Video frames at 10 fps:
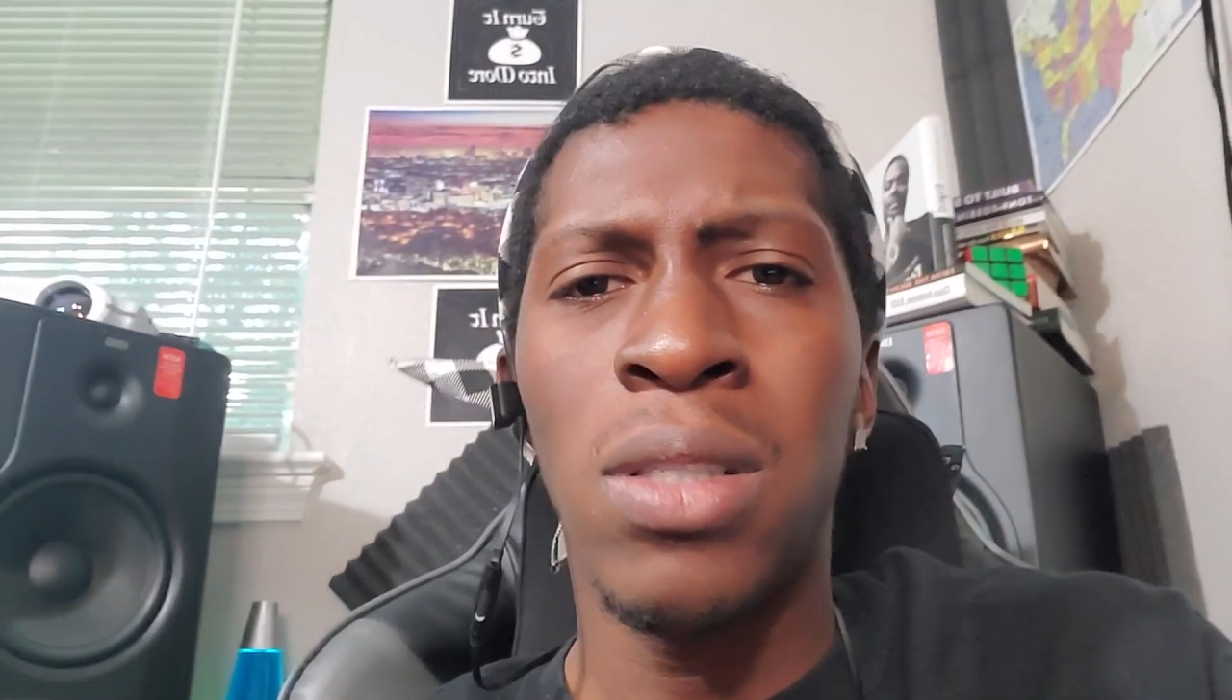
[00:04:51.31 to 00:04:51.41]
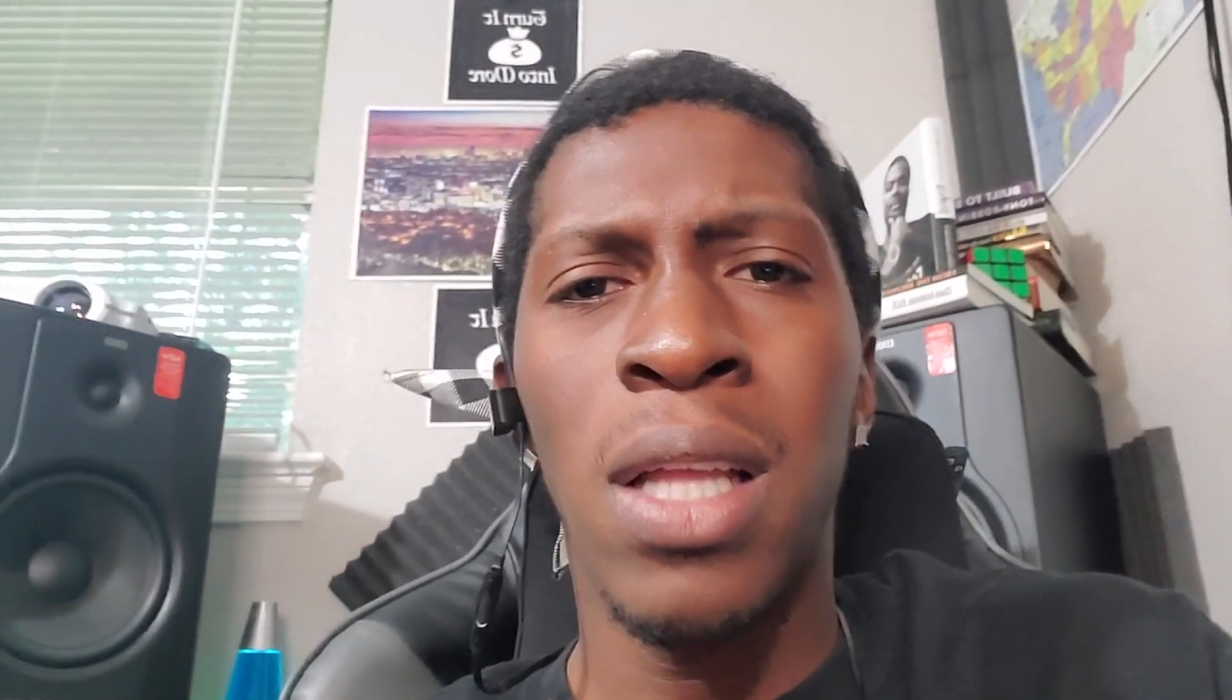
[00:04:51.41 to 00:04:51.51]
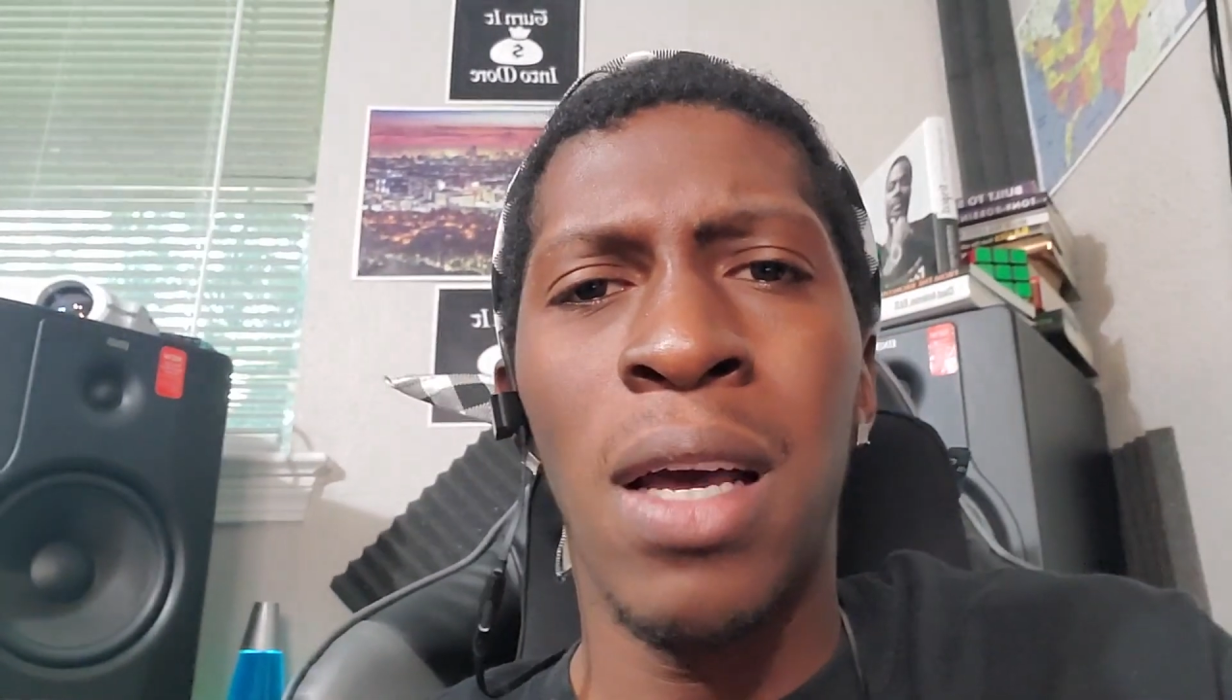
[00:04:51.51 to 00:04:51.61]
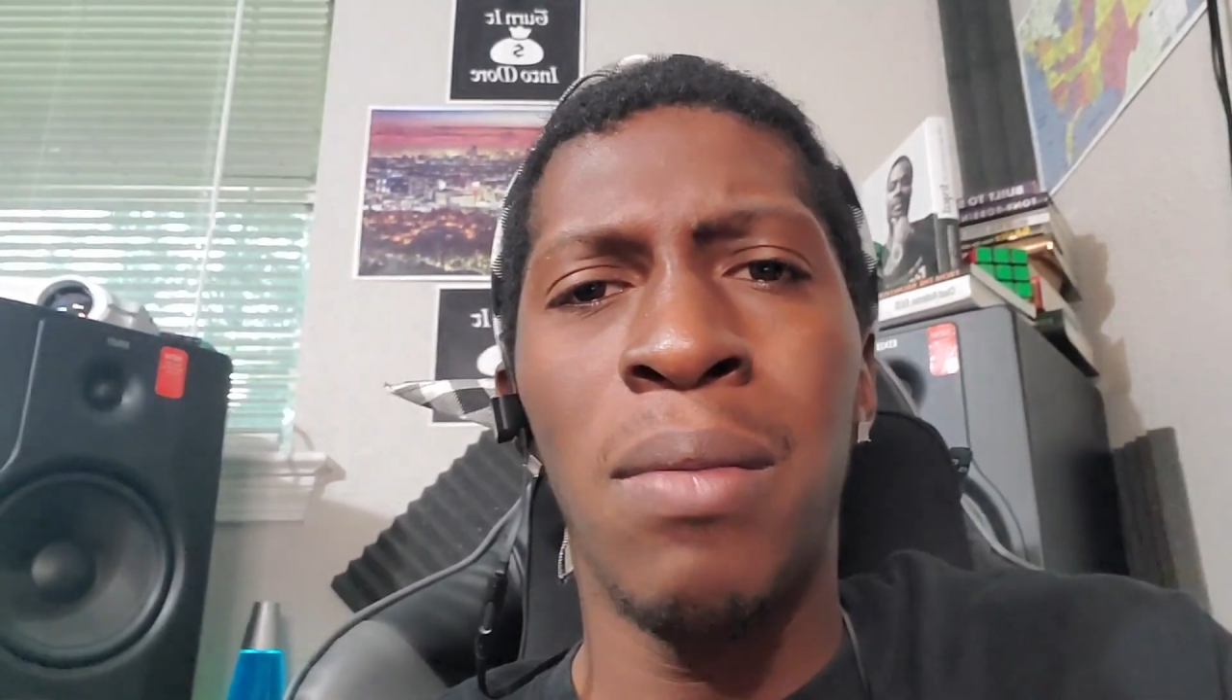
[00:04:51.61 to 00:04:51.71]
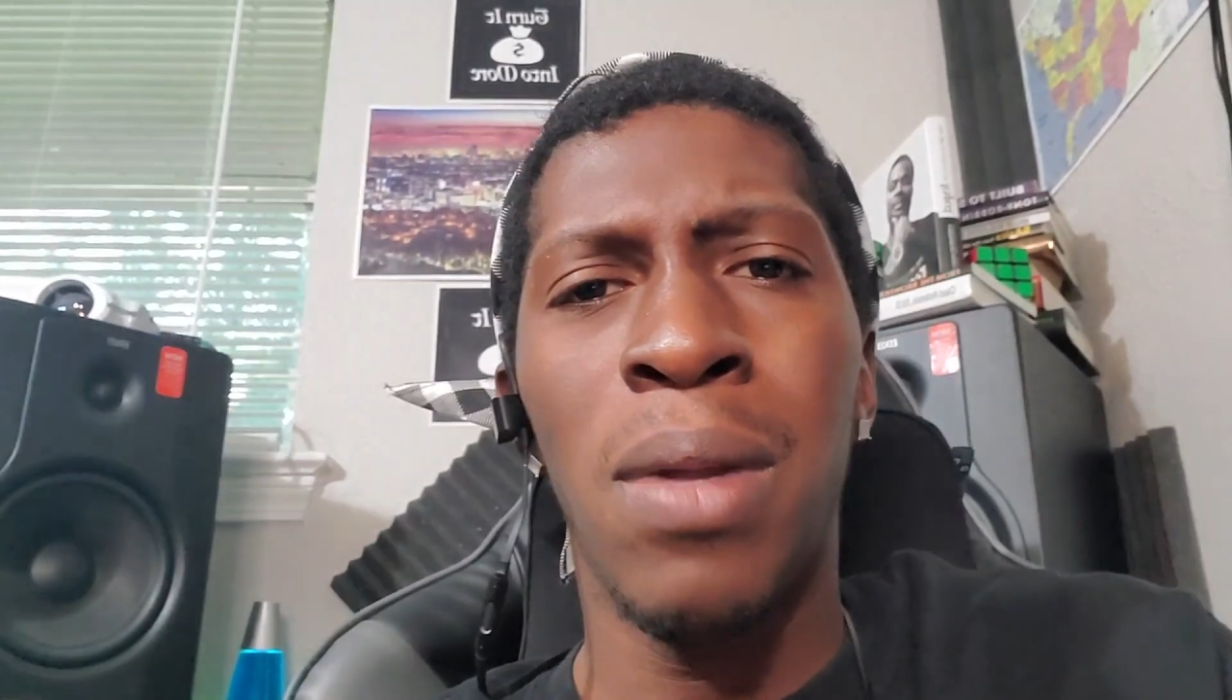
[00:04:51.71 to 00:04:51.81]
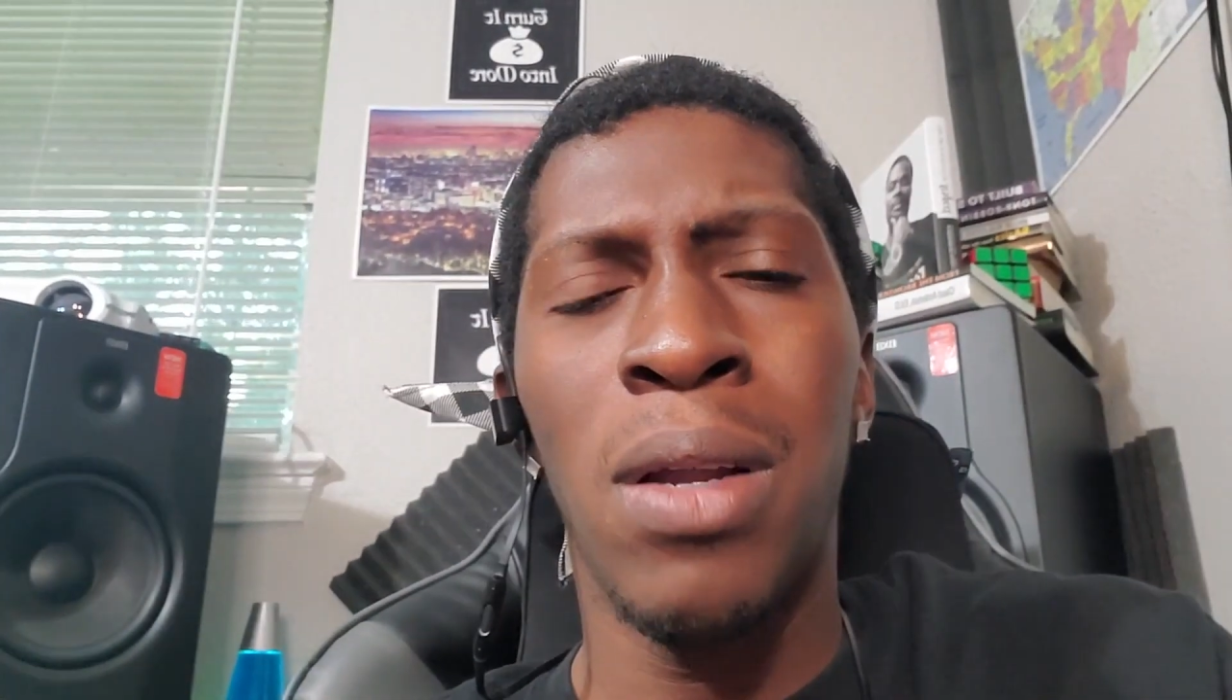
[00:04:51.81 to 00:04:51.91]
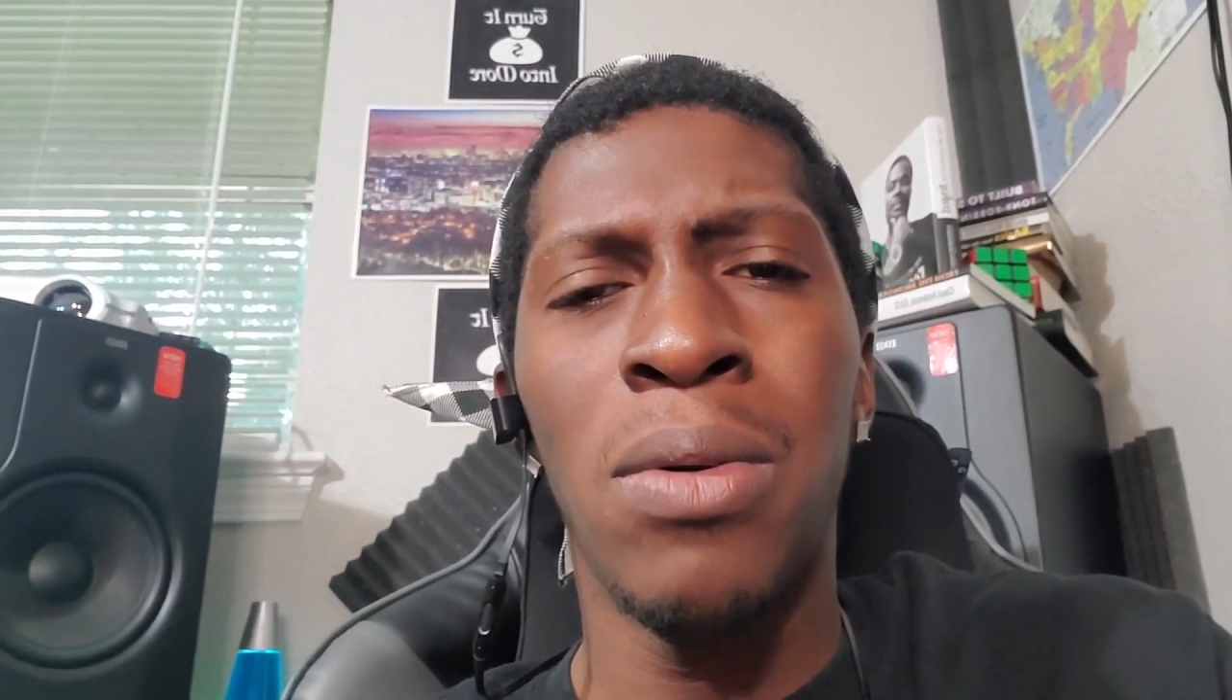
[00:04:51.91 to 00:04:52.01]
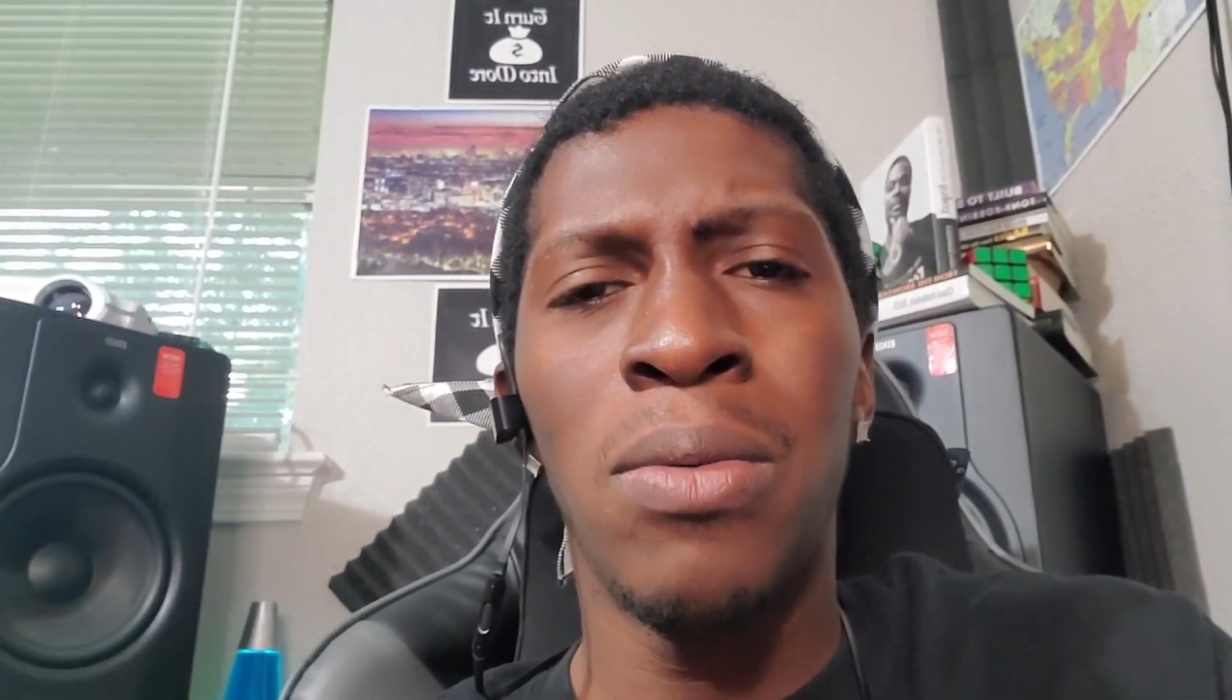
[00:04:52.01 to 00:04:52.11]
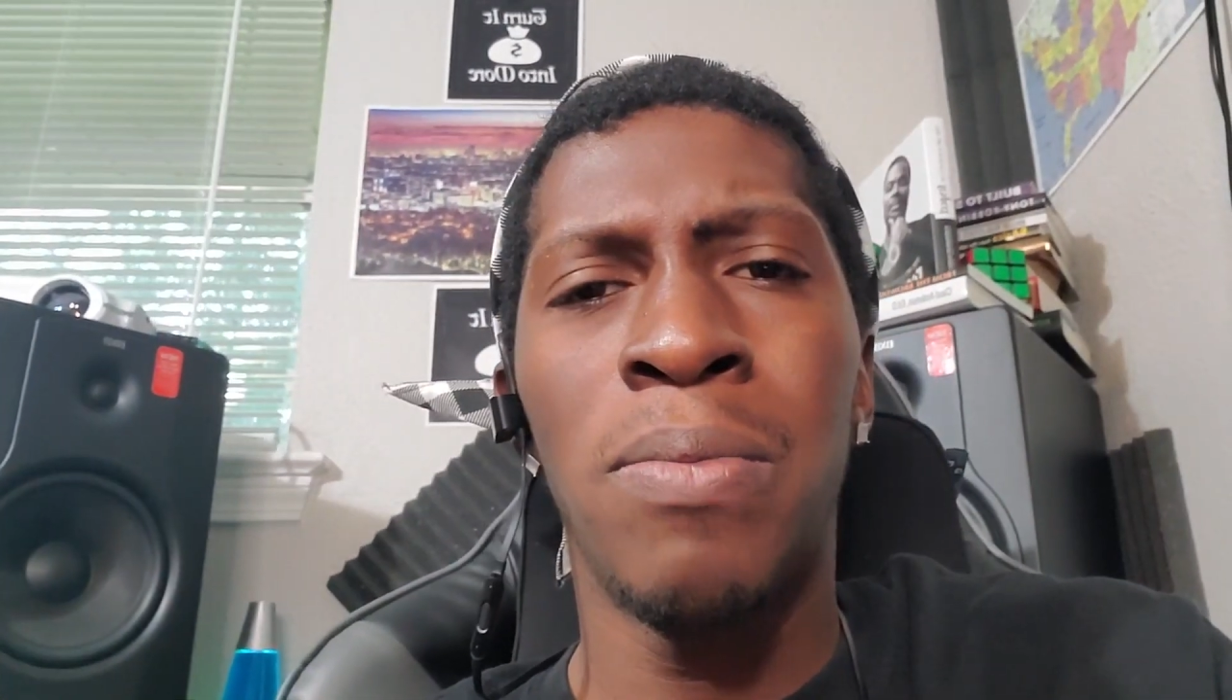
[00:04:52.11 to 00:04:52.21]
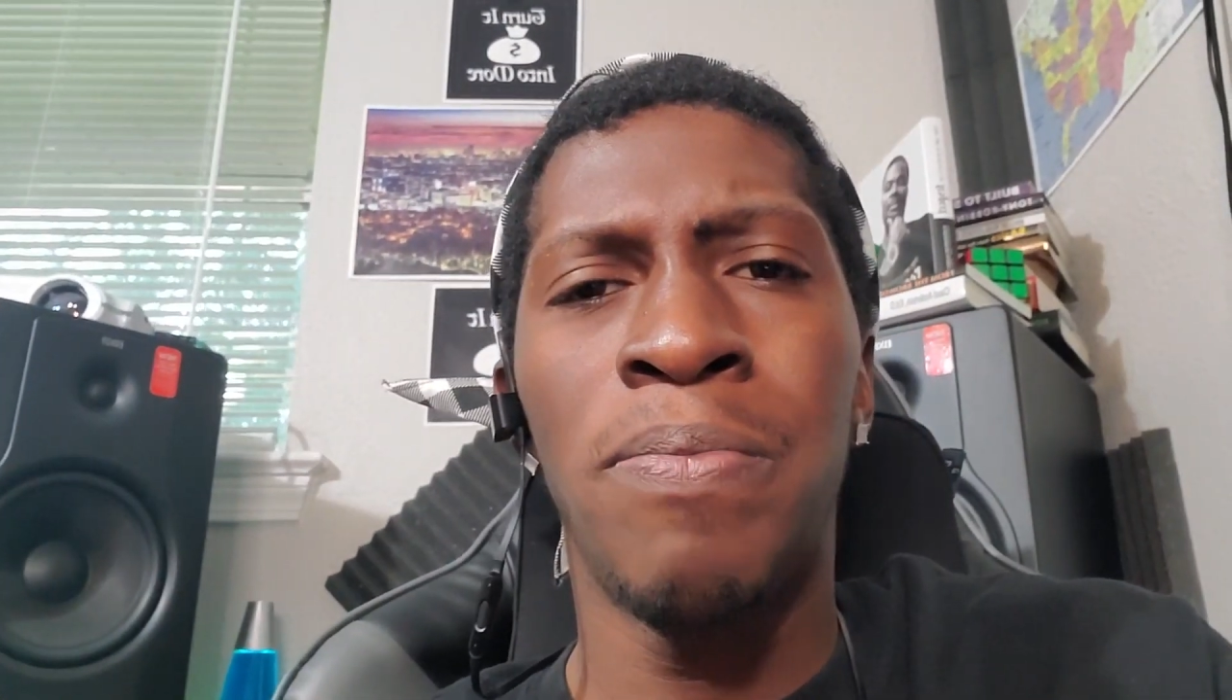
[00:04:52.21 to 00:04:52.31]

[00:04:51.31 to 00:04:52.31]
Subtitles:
down below.